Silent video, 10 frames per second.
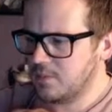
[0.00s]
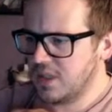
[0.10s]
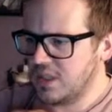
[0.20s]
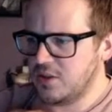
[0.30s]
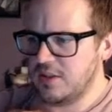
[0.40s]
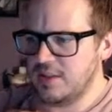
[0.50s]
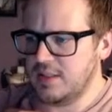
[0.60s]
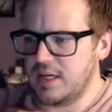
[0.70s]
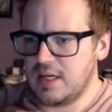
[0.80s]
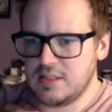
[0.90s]
can turn into
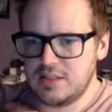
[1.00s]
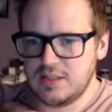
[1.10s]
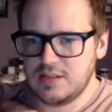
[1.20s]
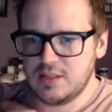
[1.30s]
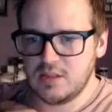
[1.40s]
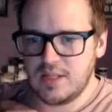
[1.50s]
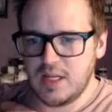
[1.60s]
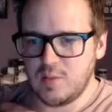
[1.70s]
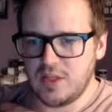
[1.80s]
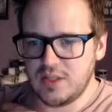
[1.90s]
oxygen, so that'll be